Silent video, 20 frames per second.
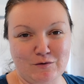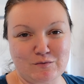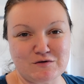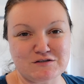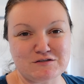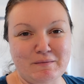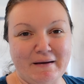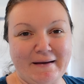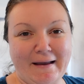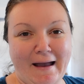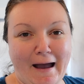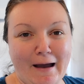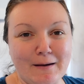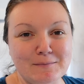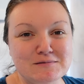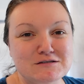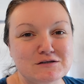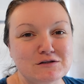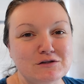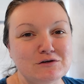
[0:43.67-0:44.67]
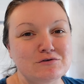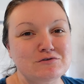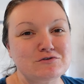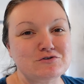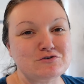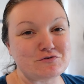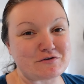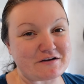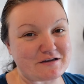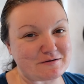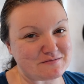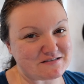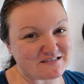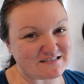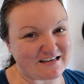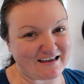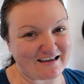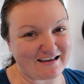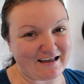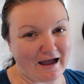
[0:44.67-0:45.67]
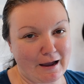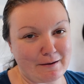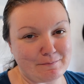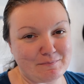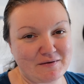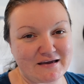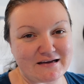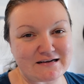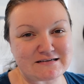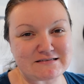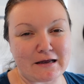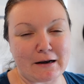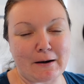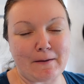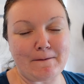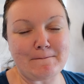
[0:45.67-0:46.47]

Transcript: It was my absolute dream sink. I picked an